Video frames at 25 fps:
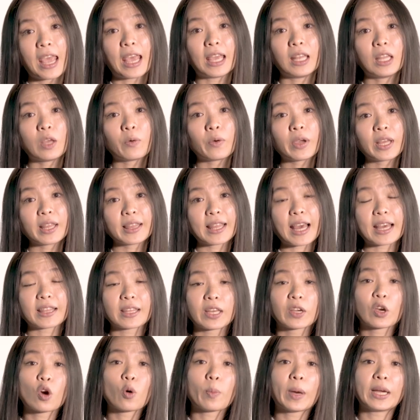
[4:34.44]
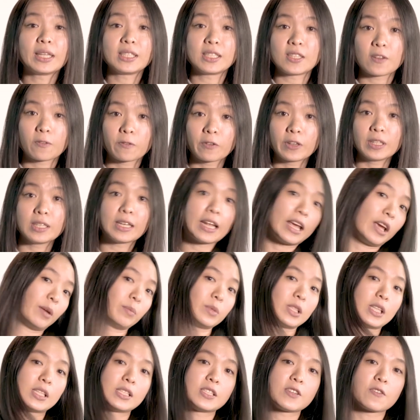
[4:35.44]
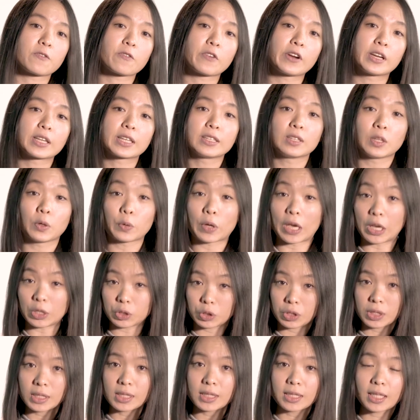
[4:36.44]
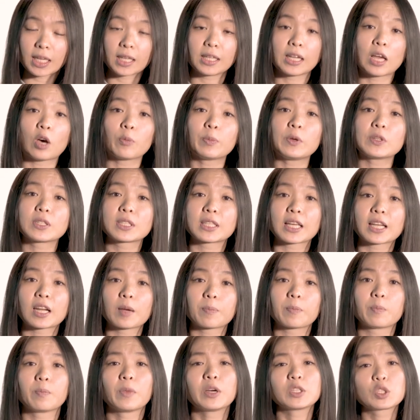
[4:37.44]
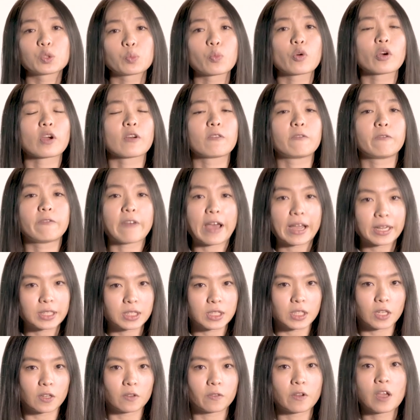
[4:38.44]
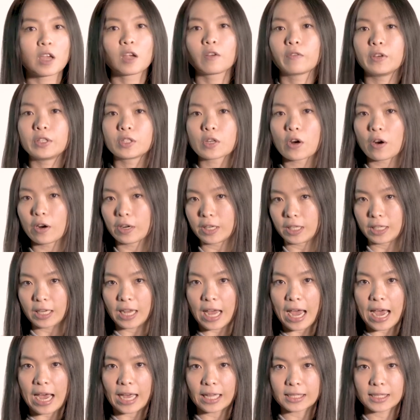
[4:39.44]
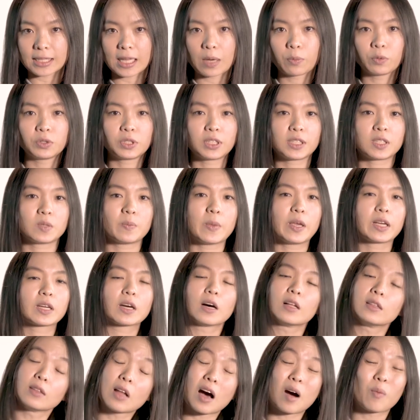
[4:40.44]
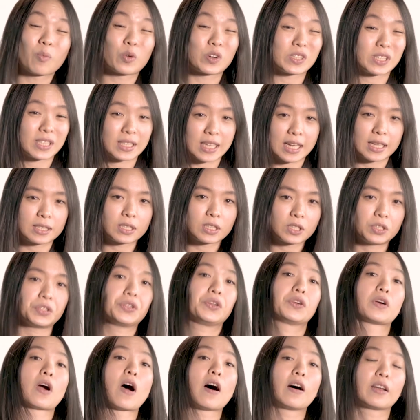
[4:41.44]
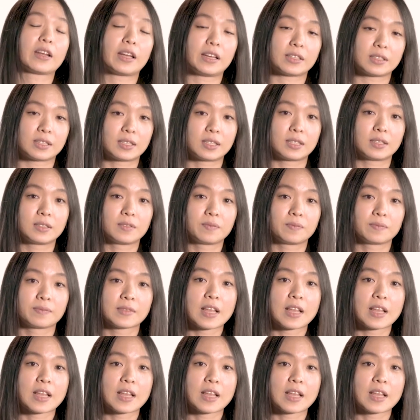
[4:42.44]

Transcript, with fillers: And knowing that they go by different names in different locations can help you set up much much more effective retargeting ads that will just make a lot more sense to your audience.